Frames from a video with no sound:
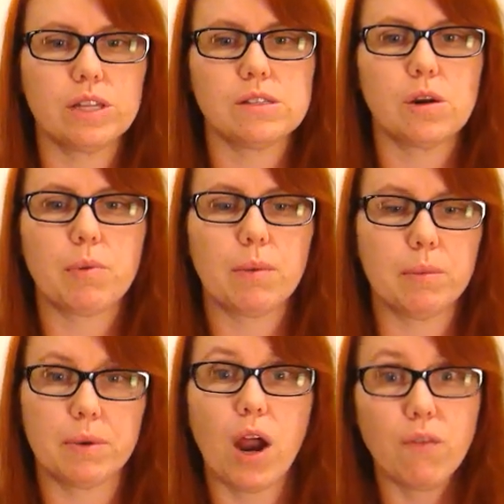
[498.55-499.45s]
That's not a
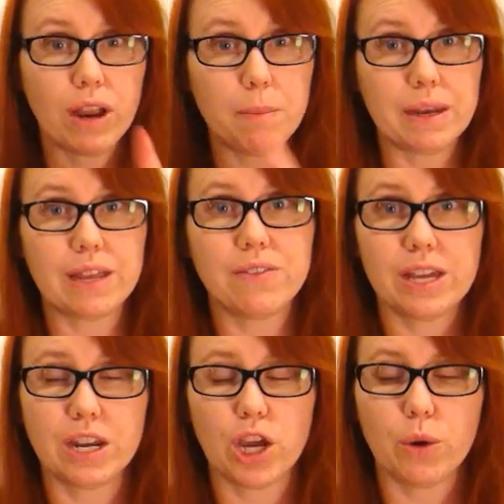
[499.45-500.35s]
problem. But I recommend
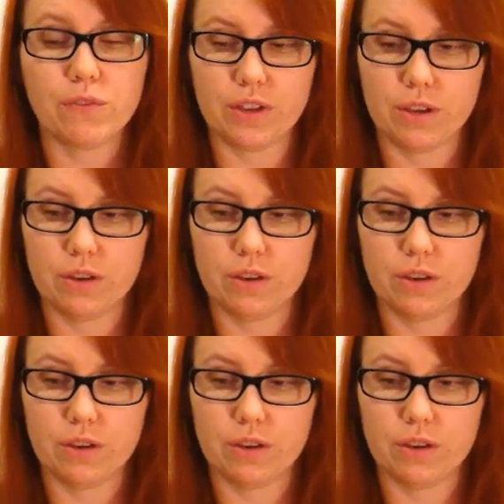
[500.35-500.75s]
giving it a go